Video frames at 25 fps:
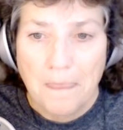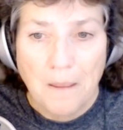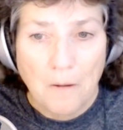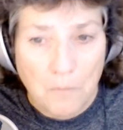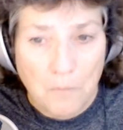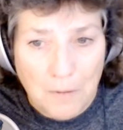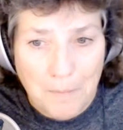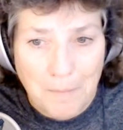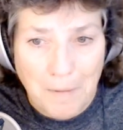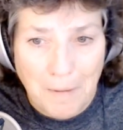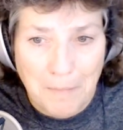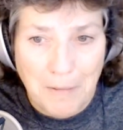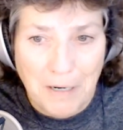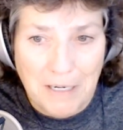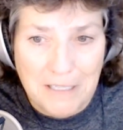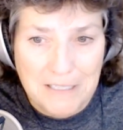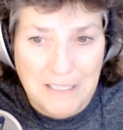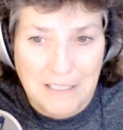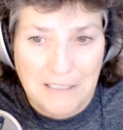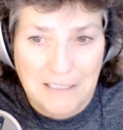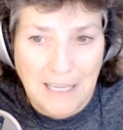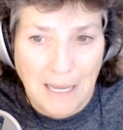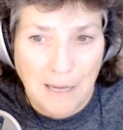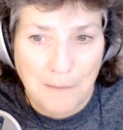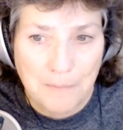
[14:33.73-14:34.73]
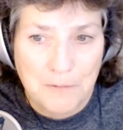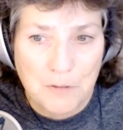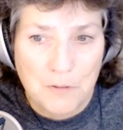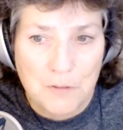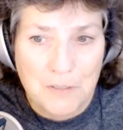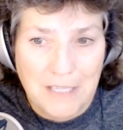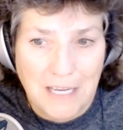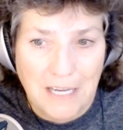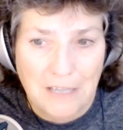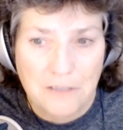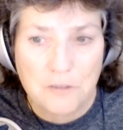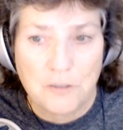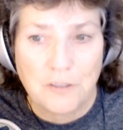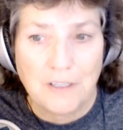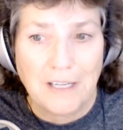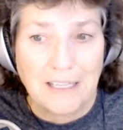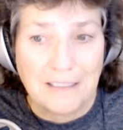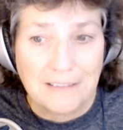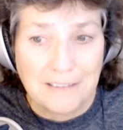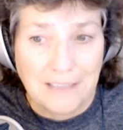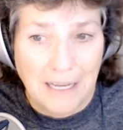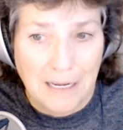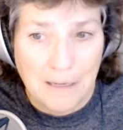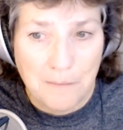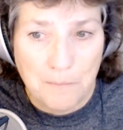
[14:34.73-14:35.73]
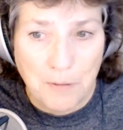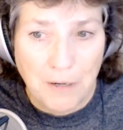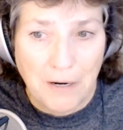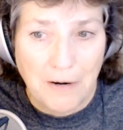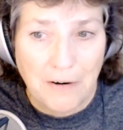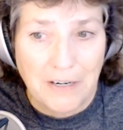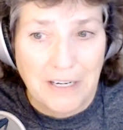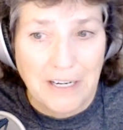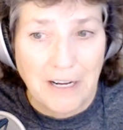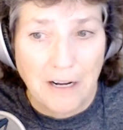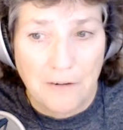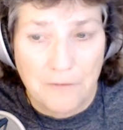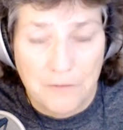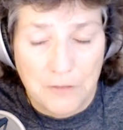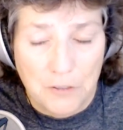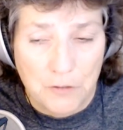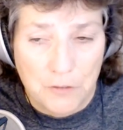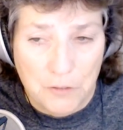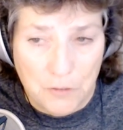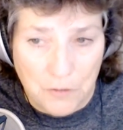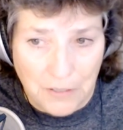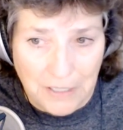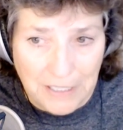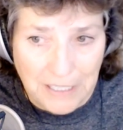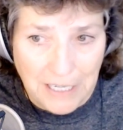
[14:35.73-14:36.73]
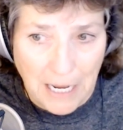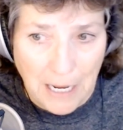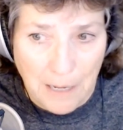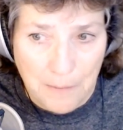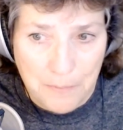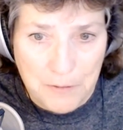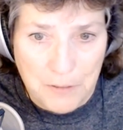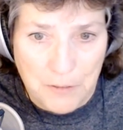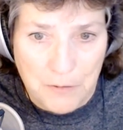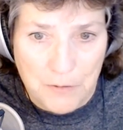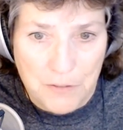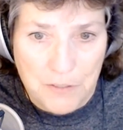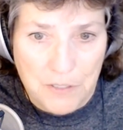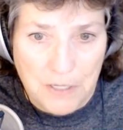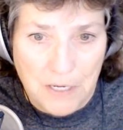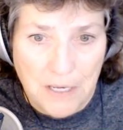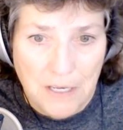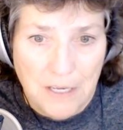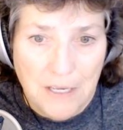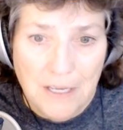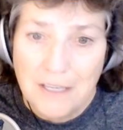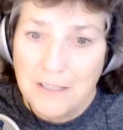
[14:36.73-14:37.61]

Now remember, I said Capto is actually a library of your screen captures.